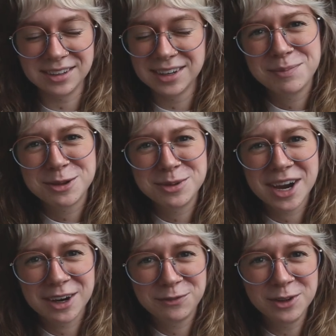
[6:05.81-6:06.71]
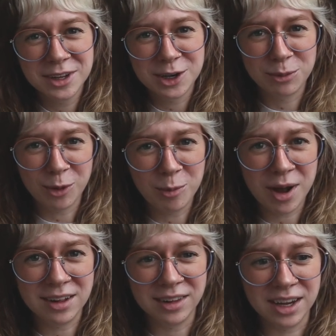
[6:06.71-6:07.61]
It makes me kind of feel like a
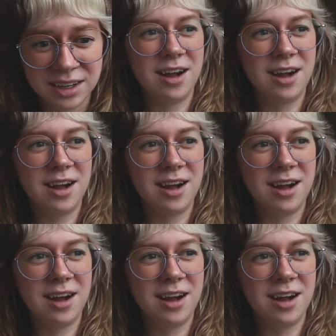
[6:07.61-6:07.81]
robot, like,